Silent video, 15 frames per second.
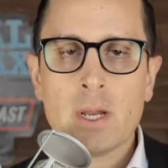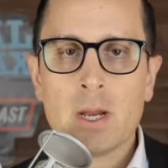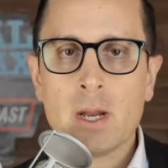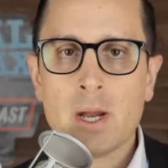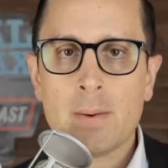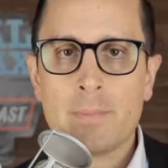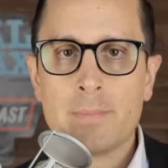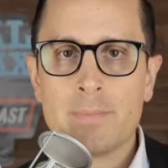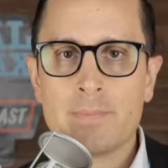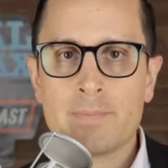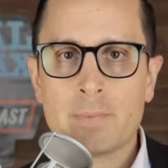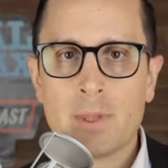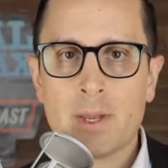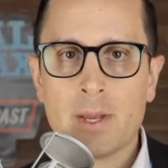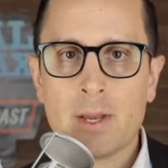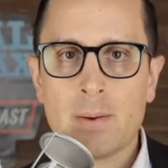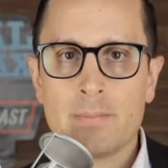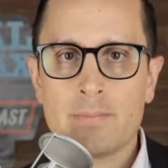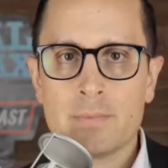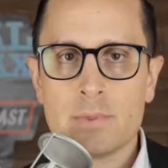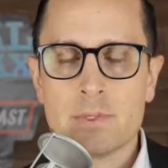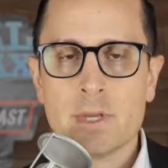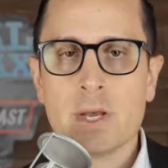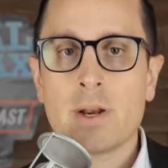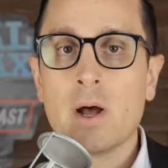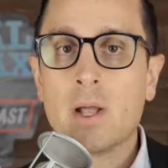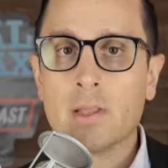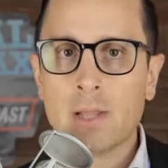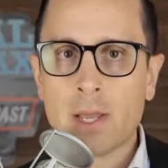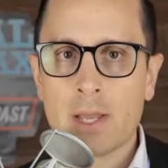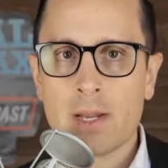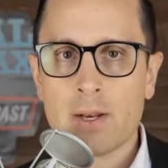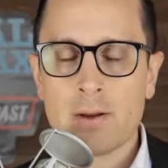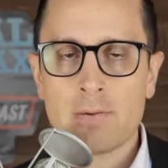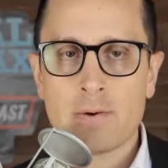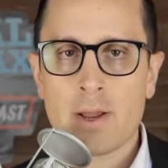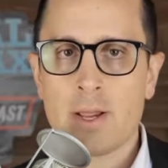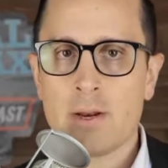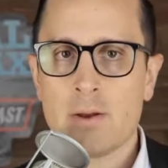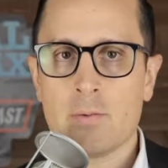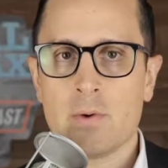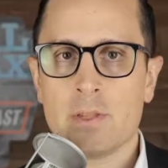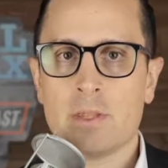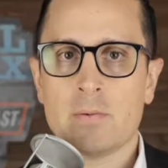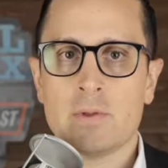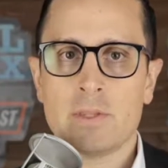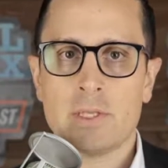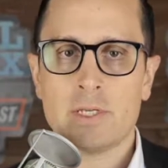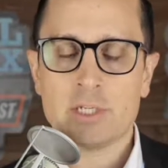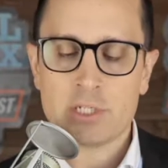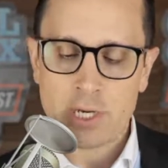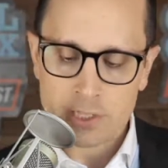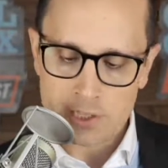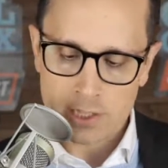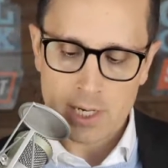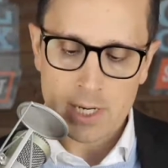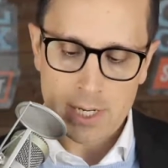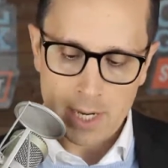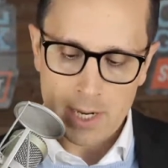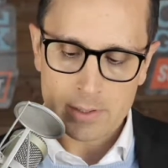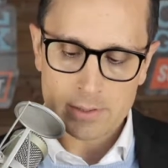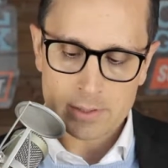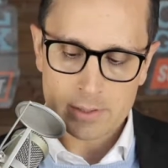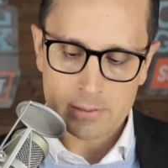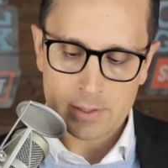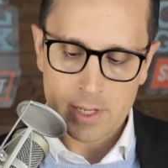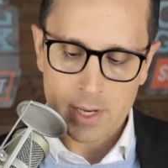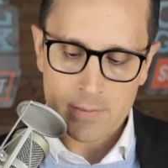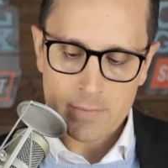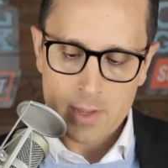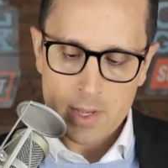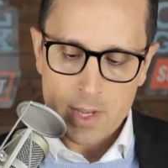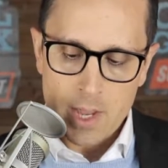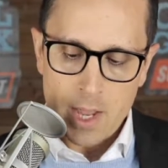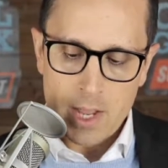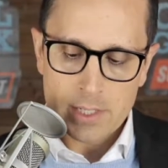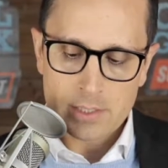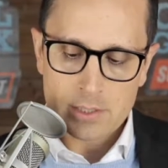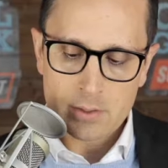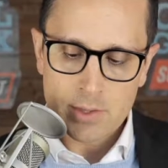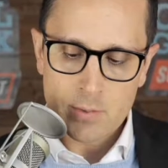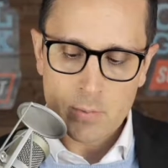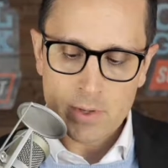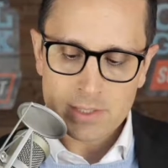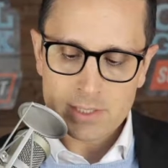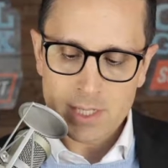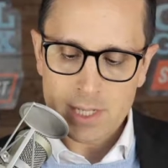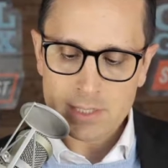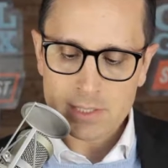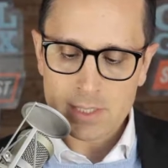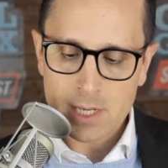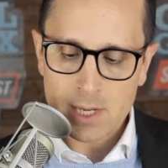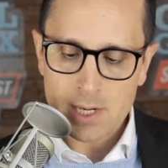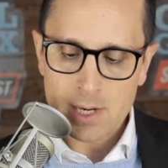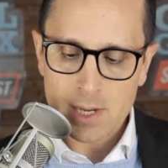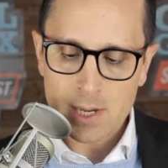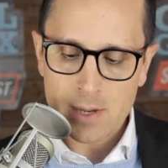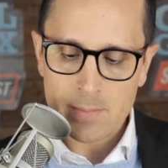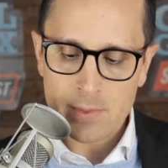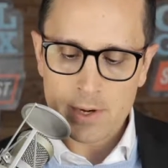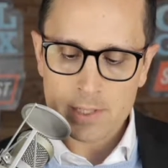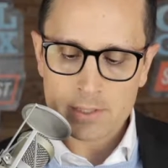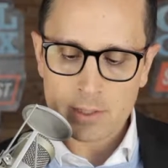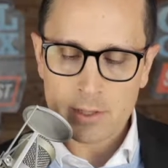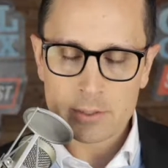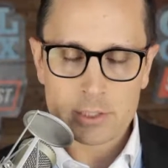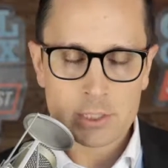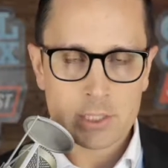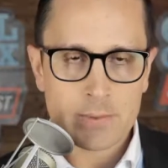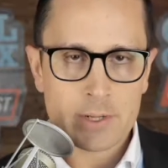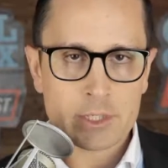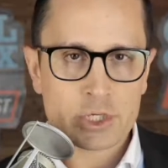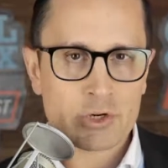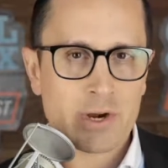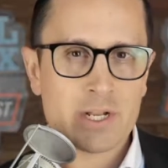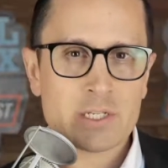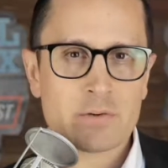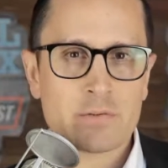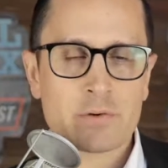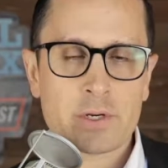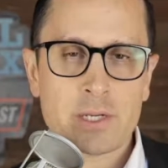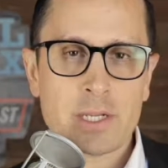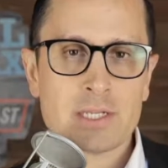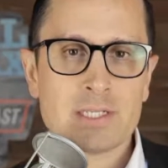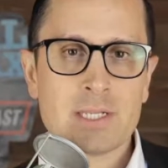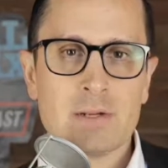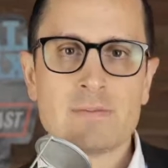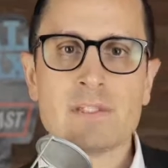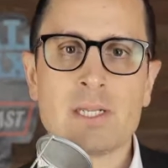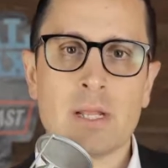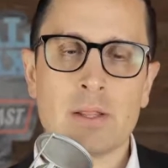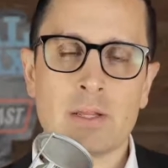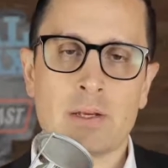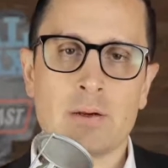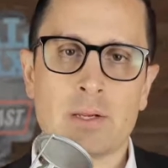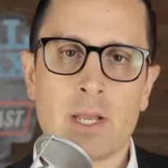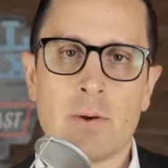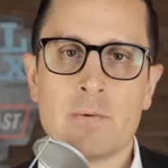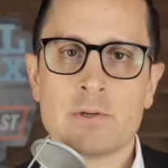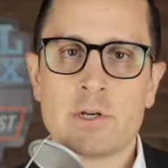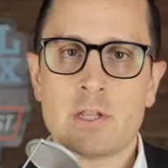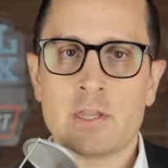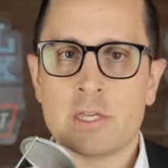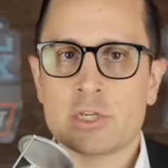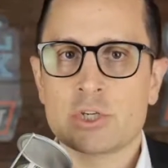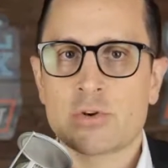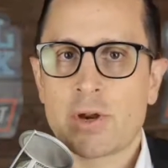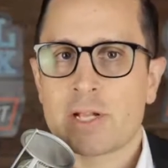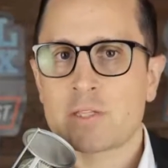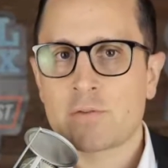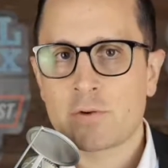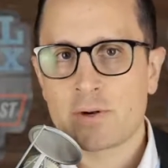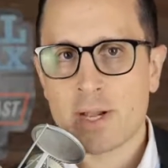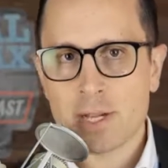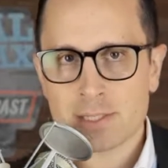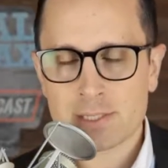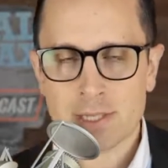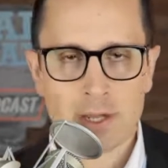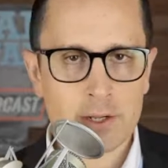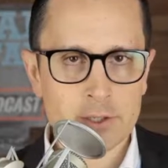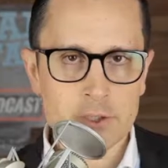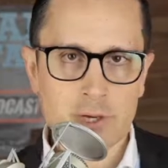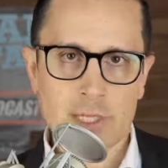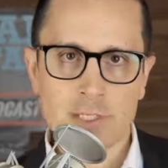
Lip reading: done online, right, with the exchange accounts, okay? And so then once that's done, then it's all just about transferring instead of selling, okay? I want you to think transfer, not sell,